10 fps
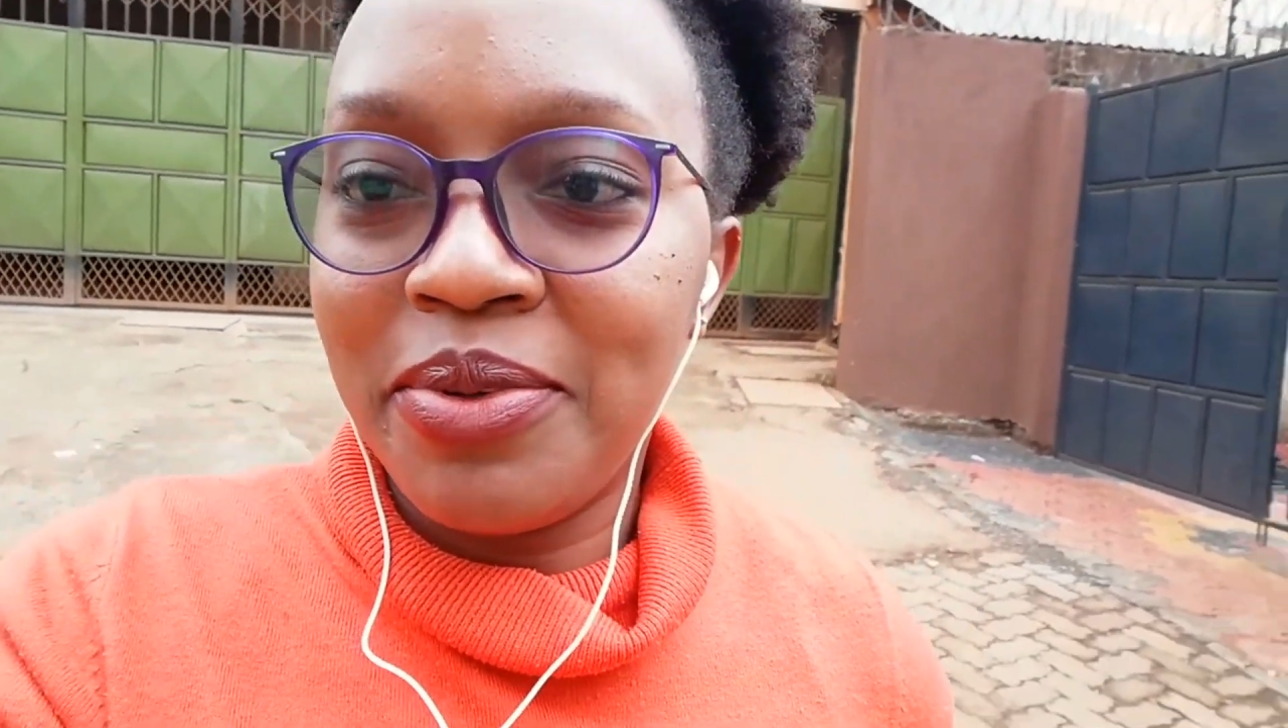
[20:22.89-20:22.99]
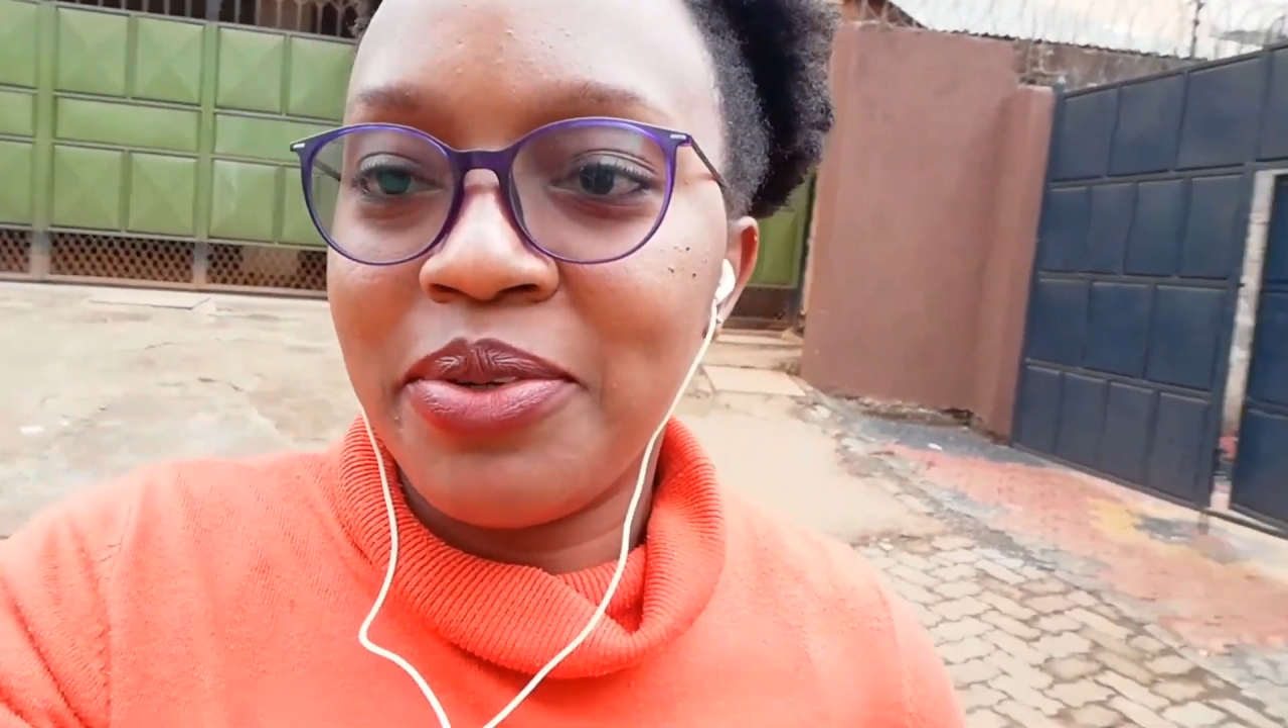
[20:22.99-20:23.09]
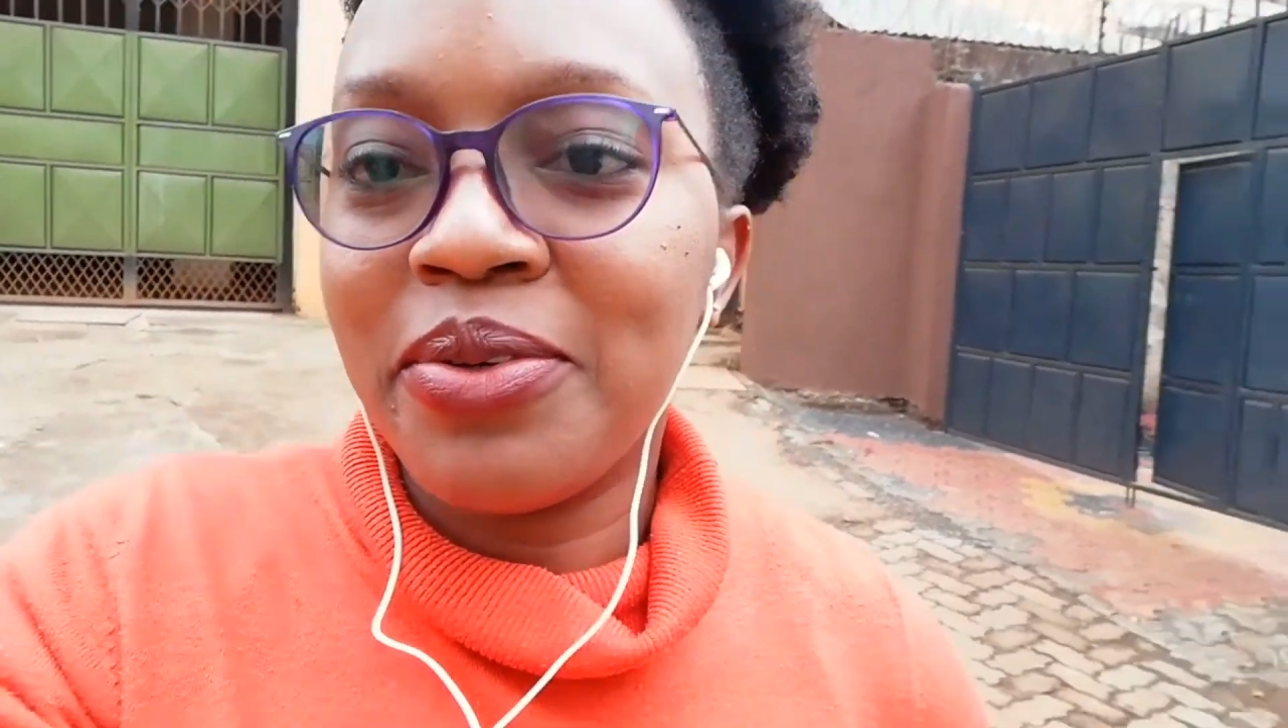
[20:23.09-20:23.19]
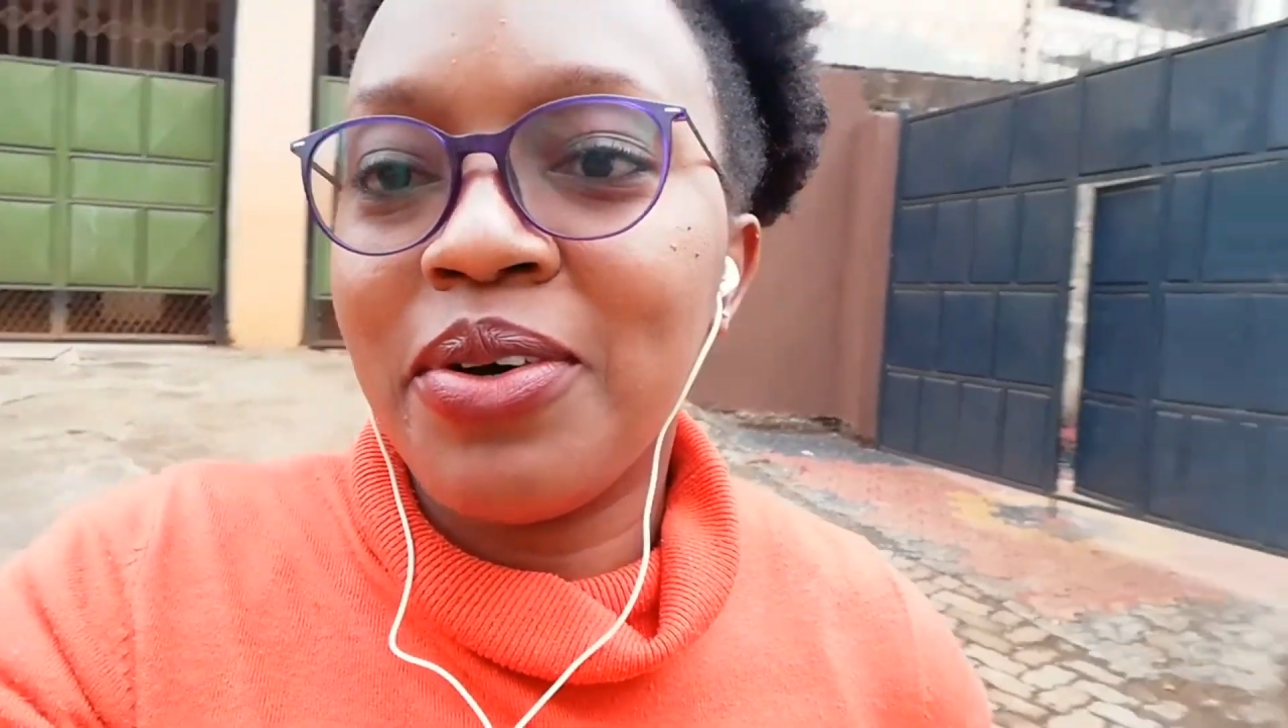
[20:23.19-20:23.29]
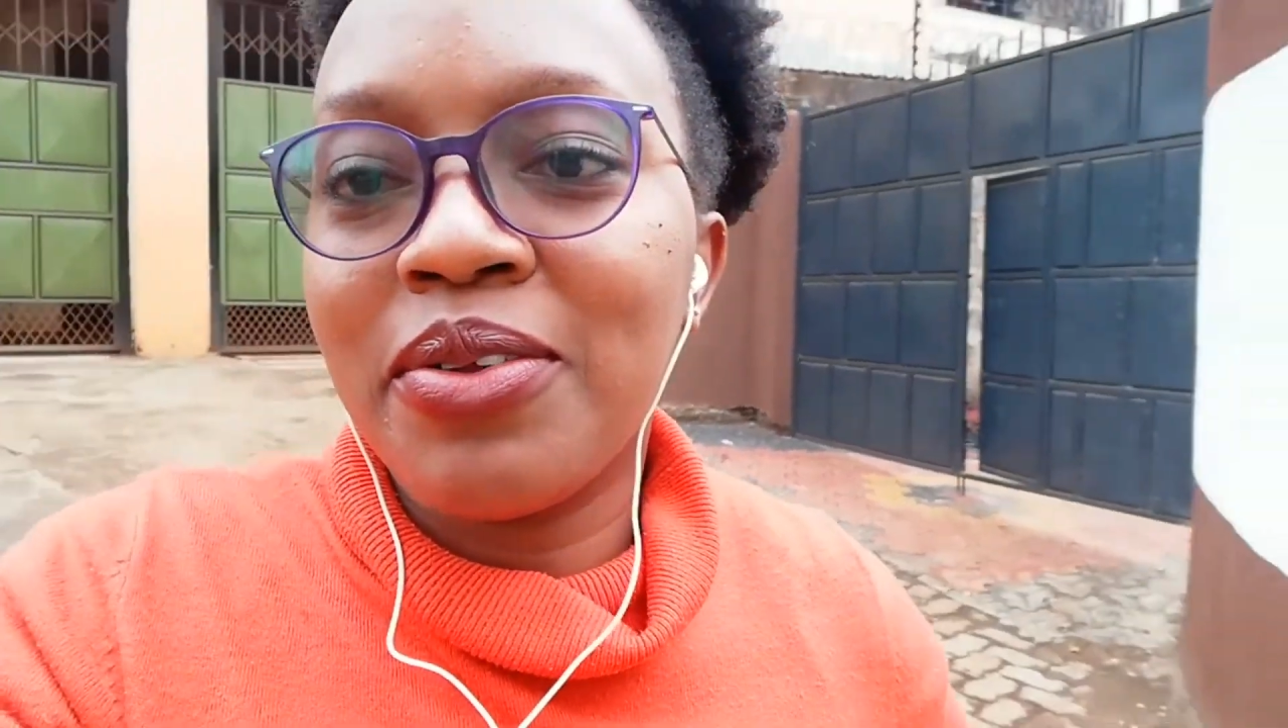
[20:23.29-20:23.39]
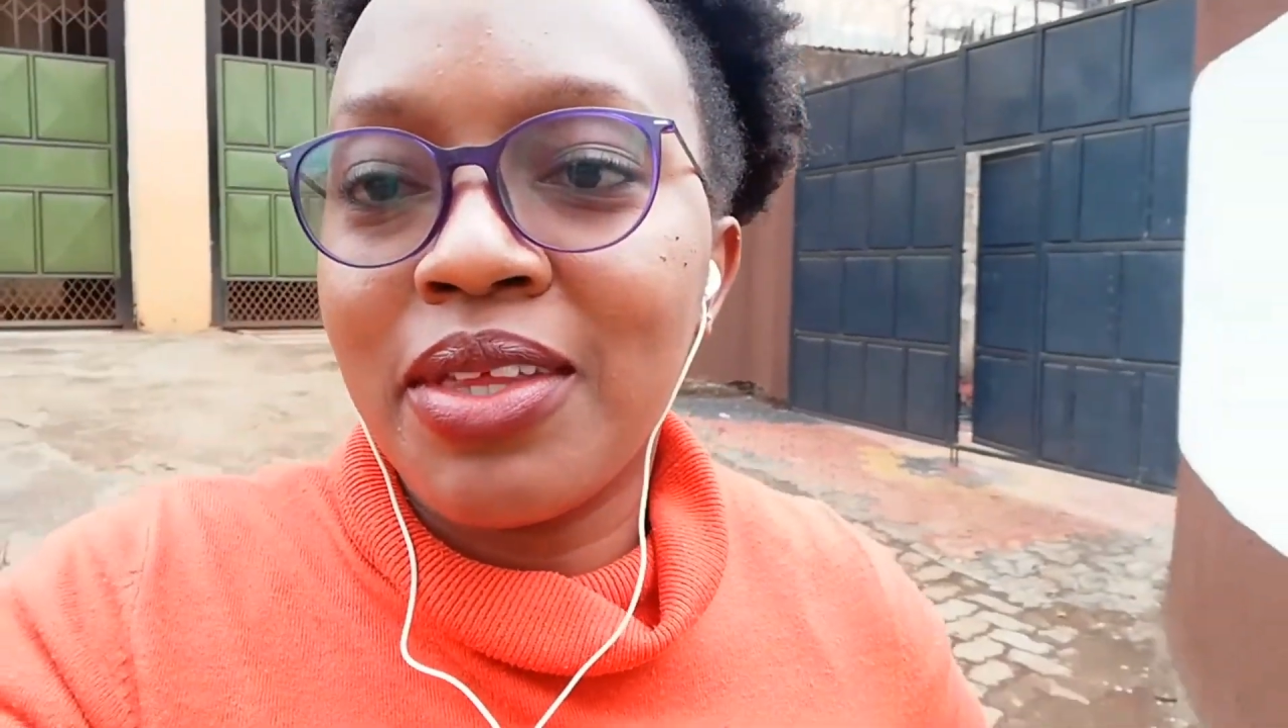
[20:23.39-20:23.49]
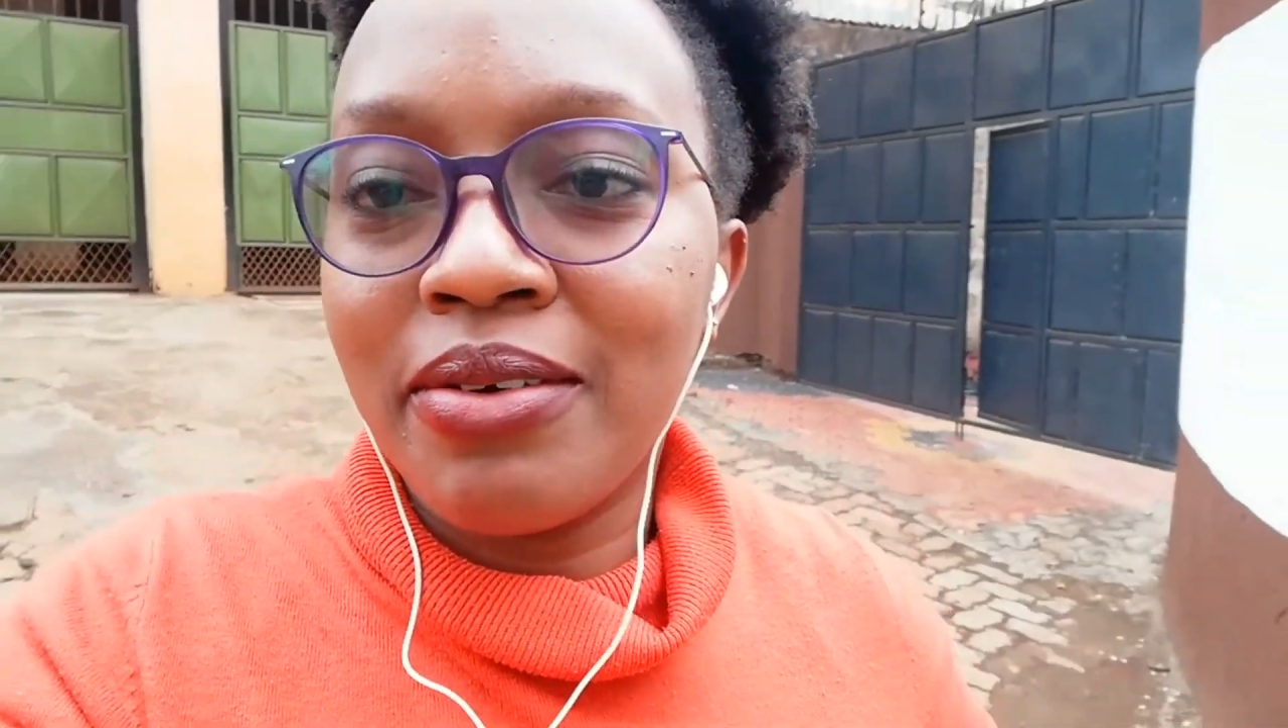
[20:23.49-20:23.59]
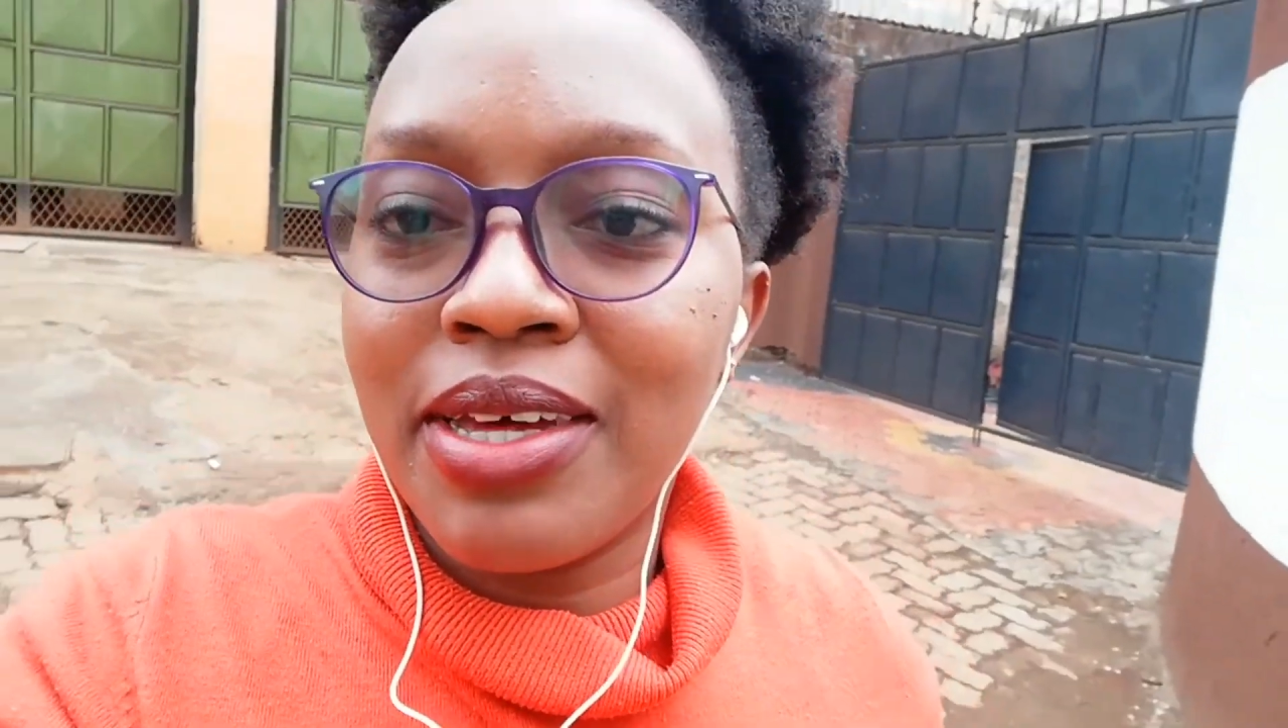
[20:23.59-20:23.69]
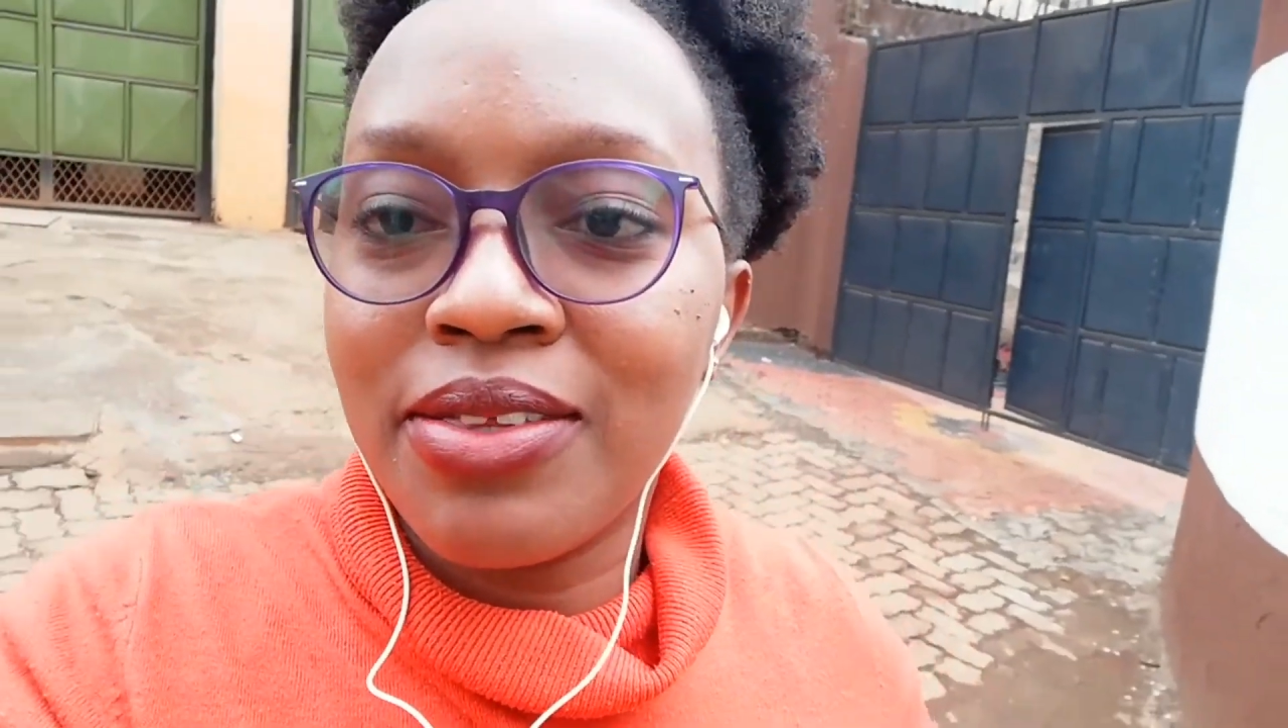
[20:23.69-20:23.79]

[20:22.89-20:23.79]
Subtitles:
you know how they wear